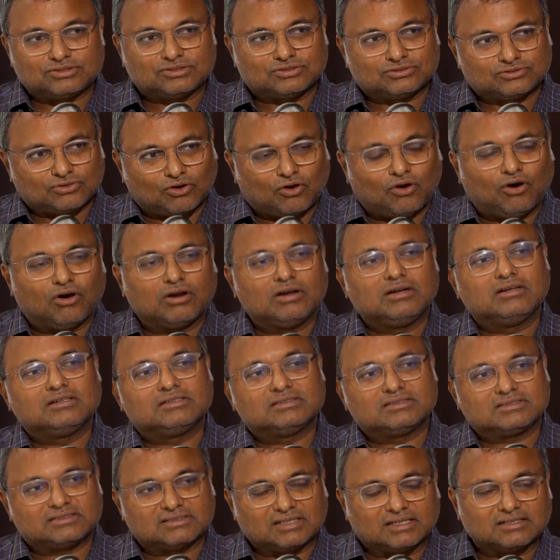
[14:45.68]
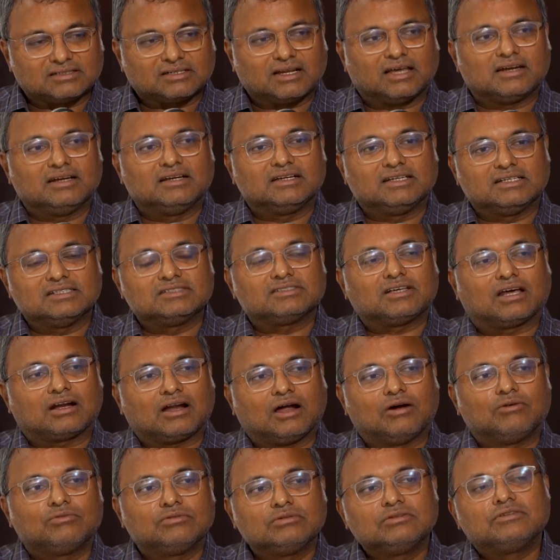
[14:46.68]
it's all centralities
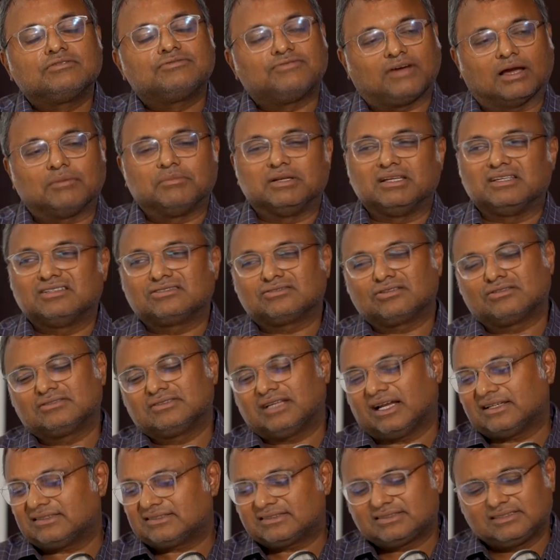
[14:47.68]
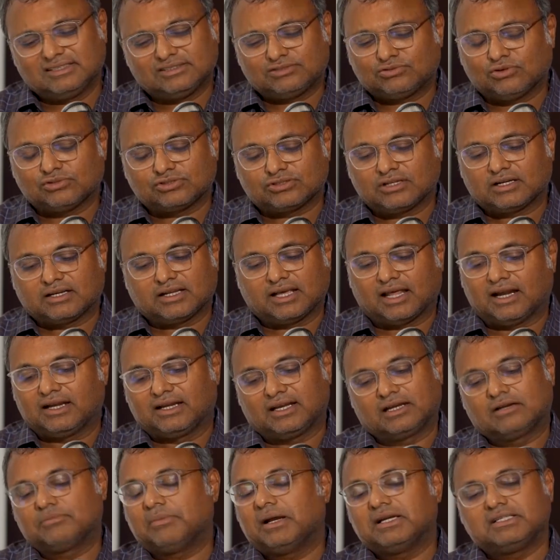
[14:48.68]
around family. So that's the social
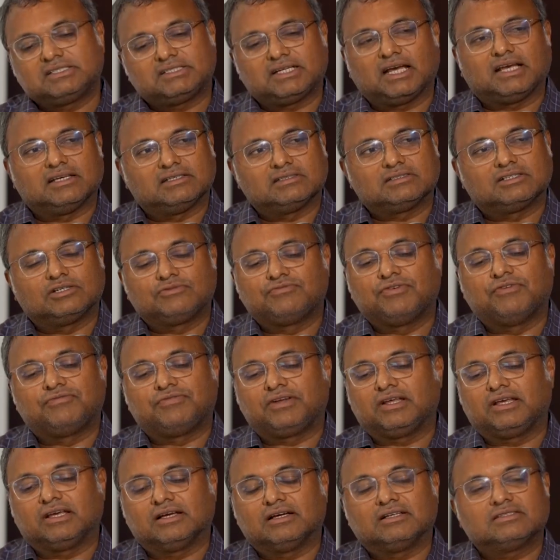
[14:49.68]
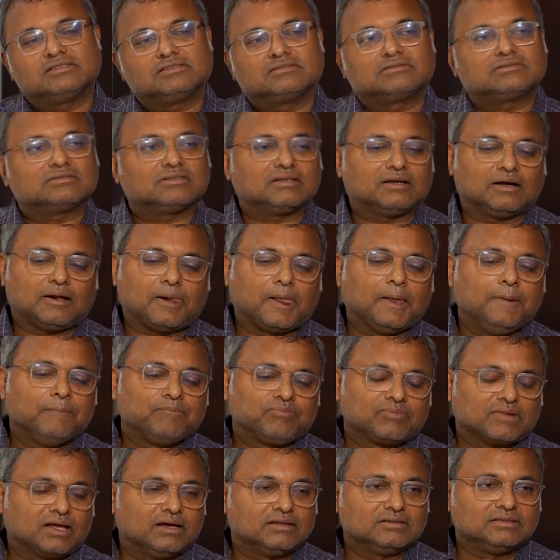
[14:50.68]
reality. It might change in 50 years.
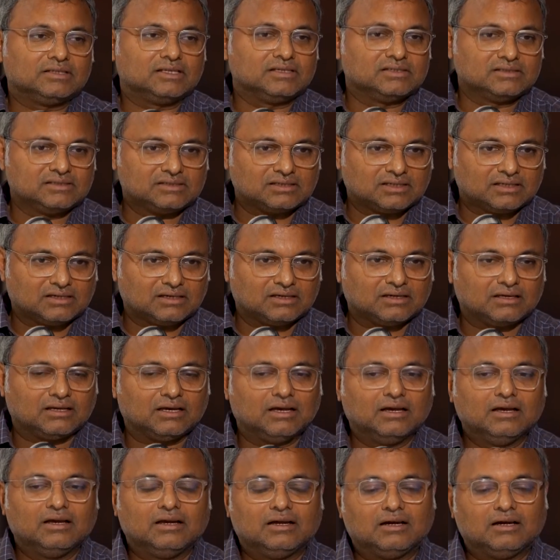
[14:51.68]
These the